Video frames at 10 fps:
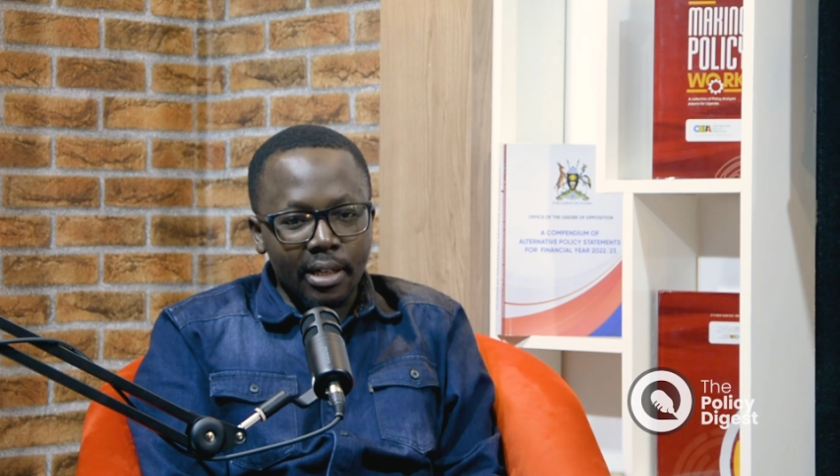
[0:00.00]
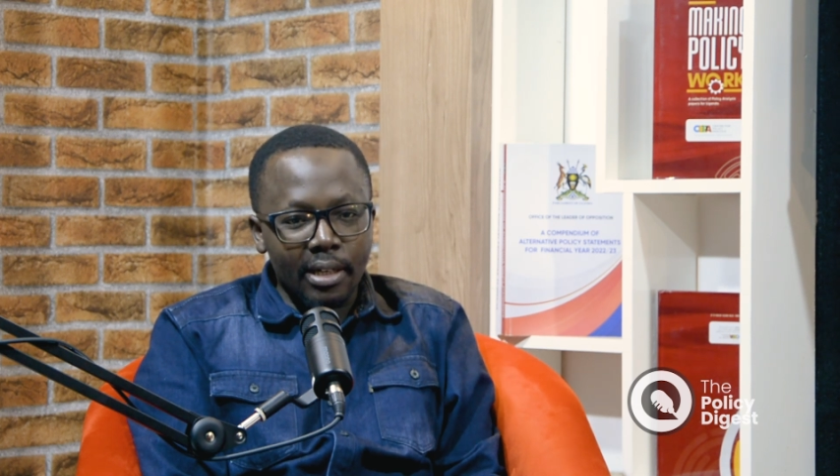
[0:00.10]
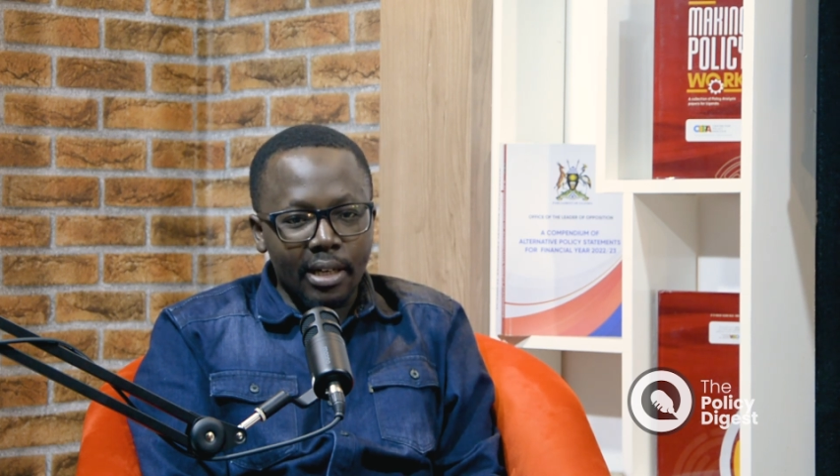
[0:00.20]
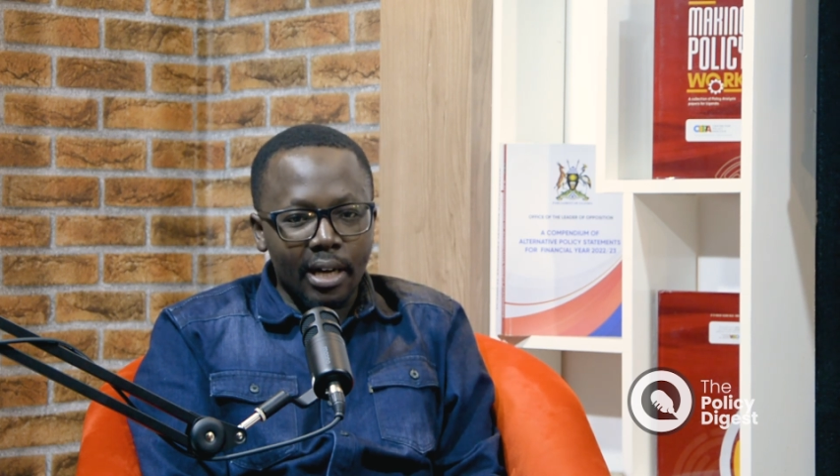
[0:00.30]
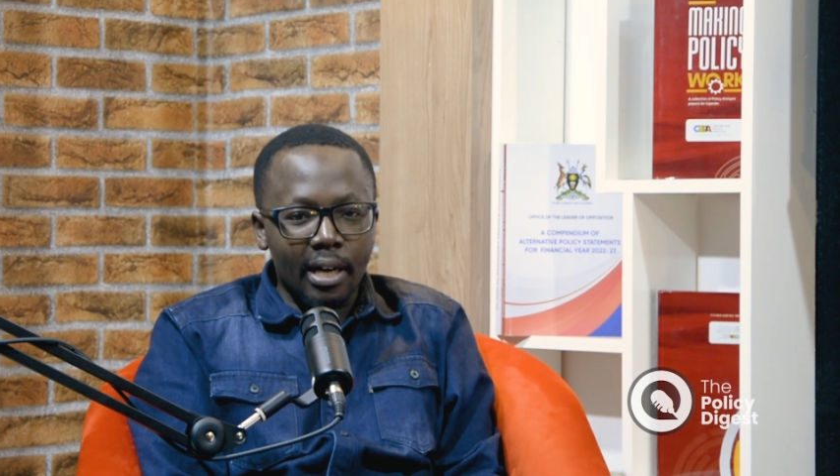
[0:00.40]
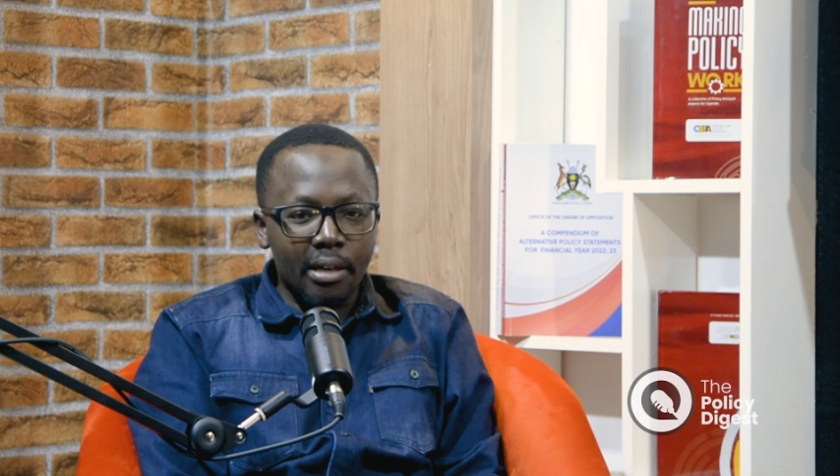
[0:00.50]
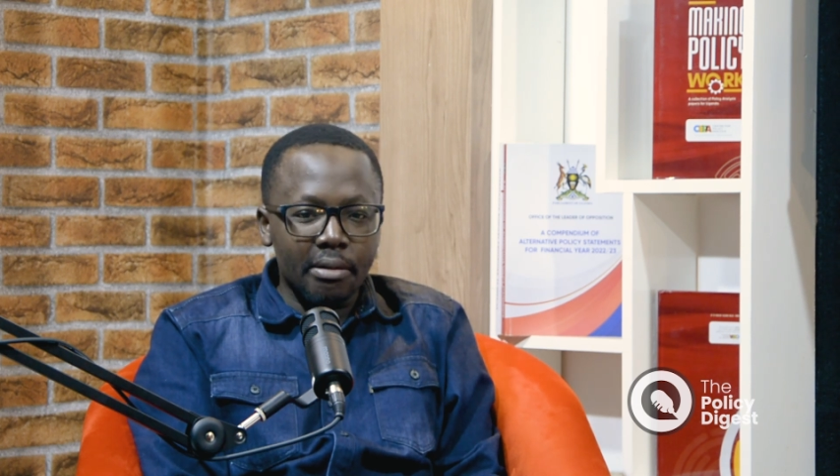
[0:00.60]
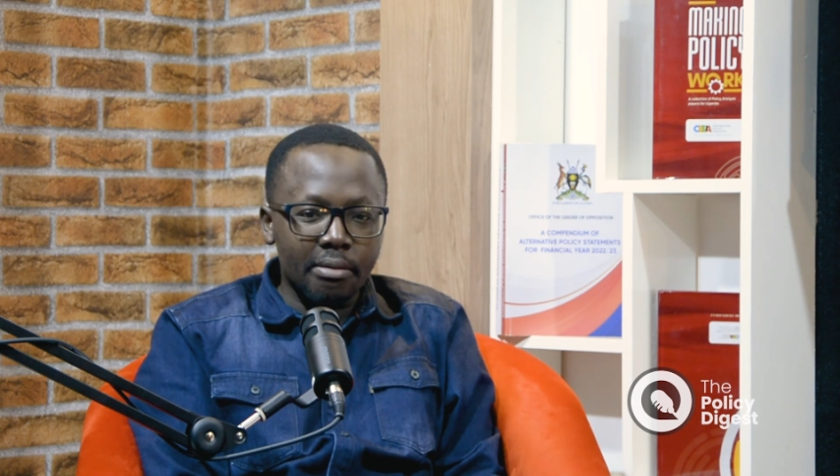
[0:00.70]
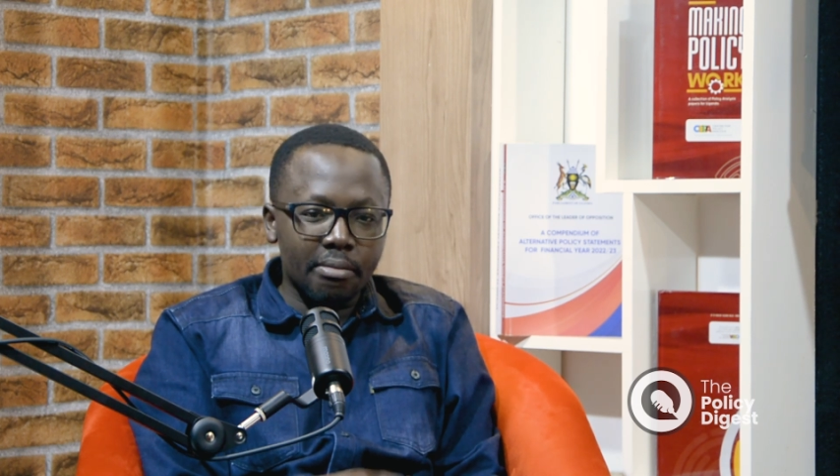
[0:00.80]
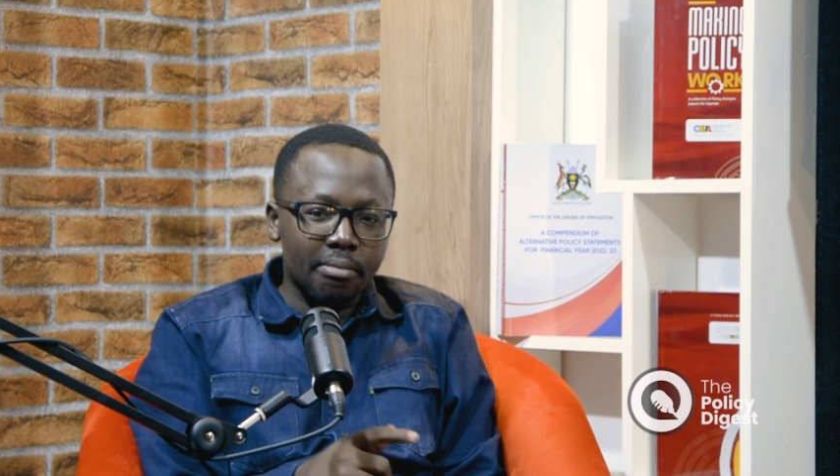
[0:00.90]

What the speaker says: and how